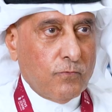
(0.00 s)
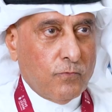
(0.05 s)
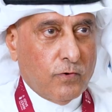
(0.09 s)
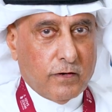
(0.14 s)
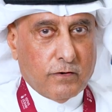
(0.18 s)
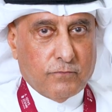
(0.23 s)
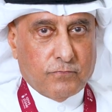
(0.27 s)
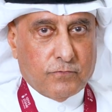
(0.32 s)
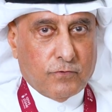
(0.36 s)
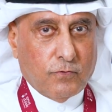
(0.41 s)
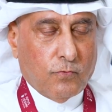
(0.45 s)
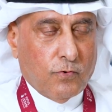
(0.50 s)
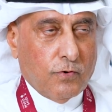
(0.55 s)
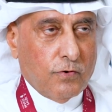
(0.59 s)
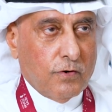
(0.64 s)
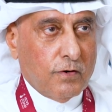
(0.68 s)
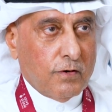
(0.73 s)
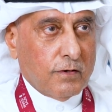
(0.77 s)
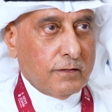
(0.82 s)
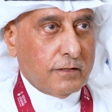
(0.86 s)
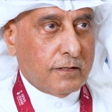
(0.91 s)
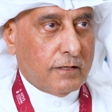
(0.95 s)
one of the
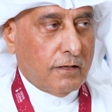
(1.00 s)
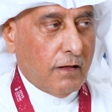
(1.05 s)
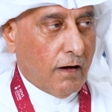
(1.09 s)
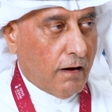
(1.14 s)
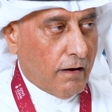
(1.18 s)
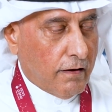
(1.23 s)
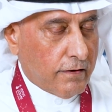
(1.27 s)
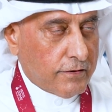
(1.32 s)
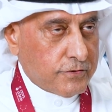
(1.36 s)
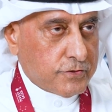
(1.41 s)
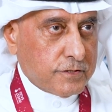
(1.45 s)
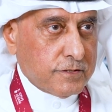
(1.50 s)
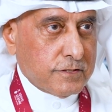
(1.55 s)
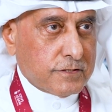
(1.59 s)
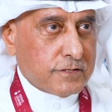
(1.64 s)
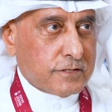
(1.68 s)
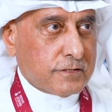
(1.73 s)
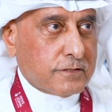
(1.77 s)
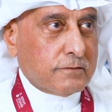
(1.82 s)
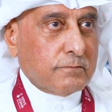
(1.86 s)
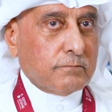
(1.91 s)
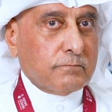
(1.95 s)
world's
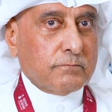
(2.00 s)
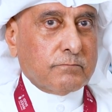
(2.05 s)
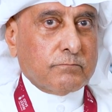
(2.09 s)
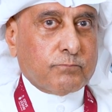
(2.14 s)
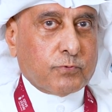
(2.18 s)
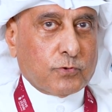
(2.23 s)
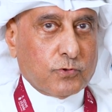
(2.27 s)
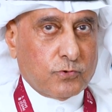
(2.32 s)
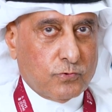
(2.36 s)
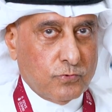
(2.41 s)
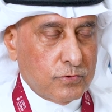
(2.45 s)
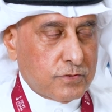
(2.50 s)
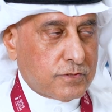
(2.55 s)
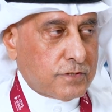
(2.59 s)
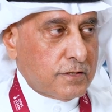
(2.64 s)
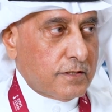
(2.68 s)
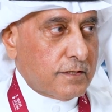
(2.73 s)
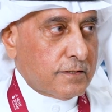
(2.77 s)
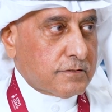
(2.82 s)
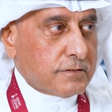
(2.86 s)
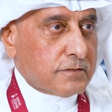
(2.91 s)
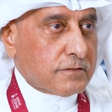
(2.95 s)
largest
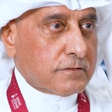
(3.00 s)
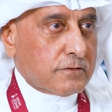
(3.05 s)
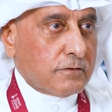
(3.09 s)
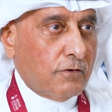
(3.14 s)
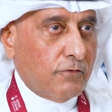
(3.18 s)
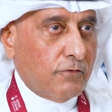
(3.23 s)
producers